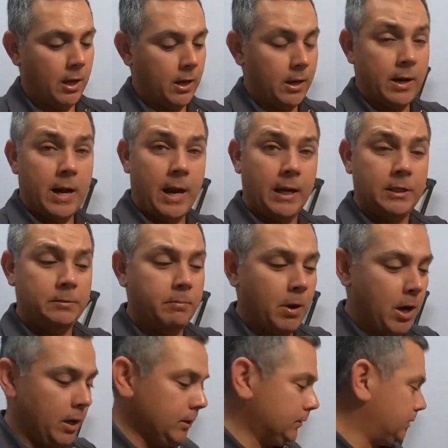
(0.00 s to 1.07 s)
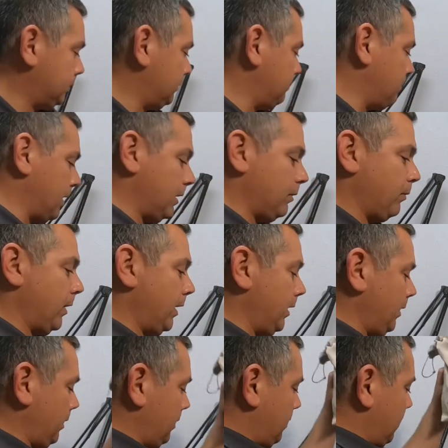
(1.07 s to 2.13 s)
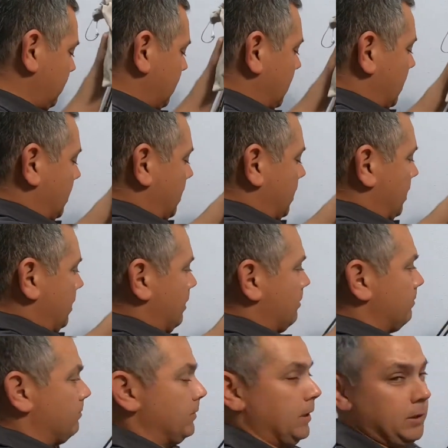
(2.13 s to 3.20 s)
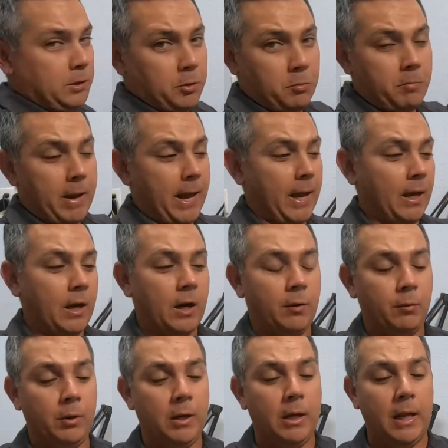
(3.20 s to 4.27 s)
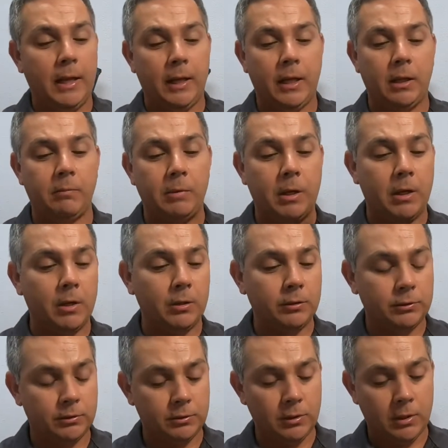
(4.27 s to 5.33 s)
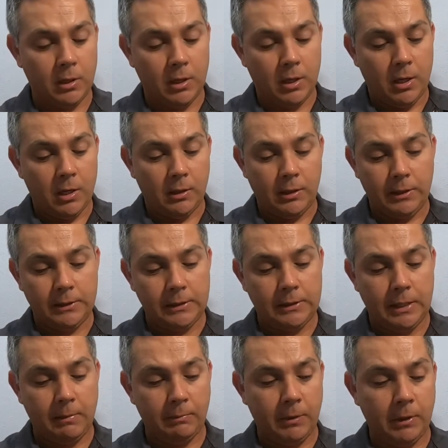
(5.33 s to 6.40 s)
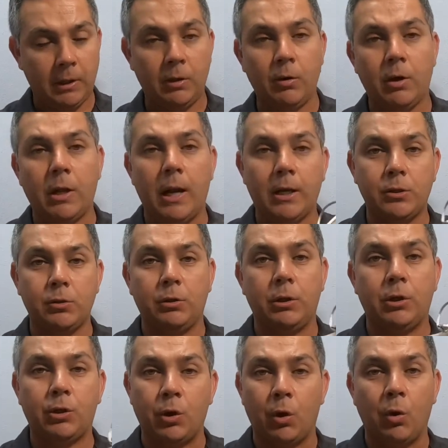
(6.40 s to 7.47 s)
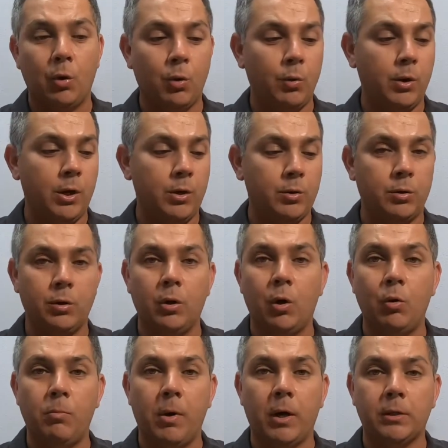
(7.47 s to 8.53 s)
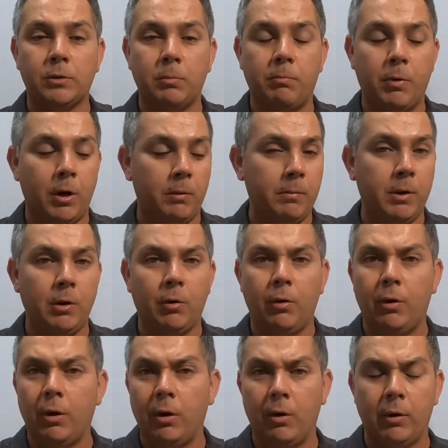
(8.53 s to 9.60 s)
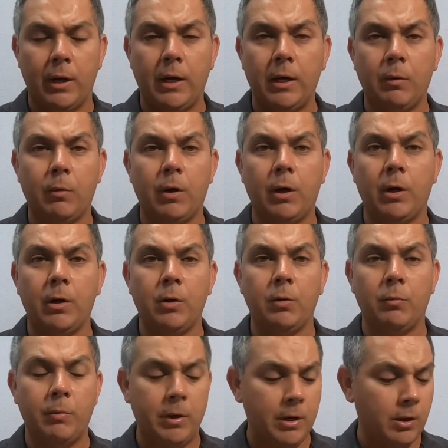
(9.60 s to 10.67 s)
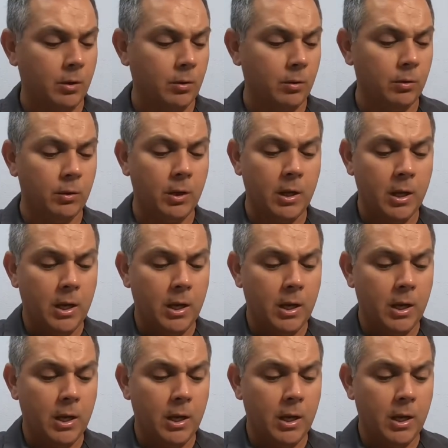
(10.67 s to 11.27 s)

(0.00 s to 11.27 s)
Nice box, by the way. The little bag, I really like it because this is something that you can actually throw in your glove box compartment or anywhere in your vehicle,